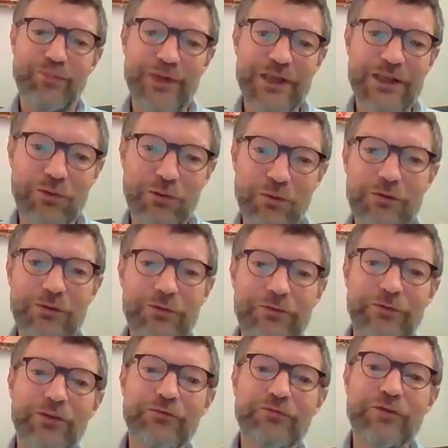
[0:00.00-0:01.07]
because
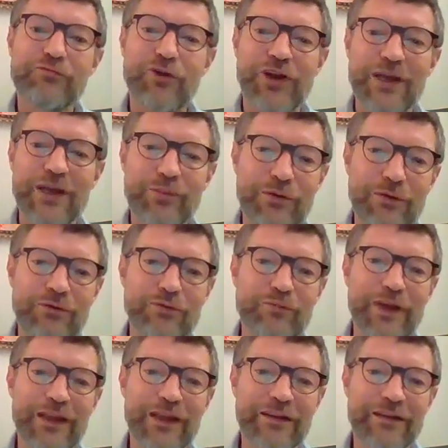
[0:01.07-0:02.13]
first we were able to
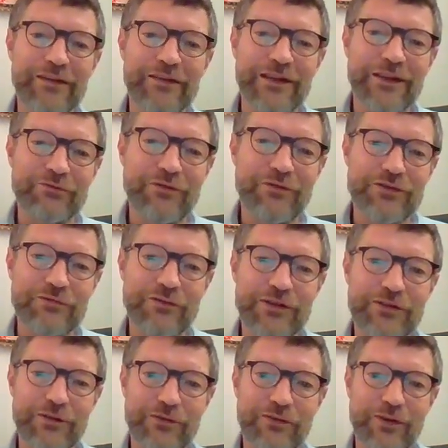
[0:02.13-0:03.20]
maintain the interaction
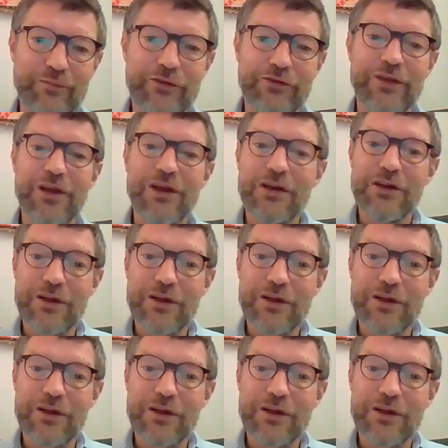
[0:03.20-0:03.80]
with customers,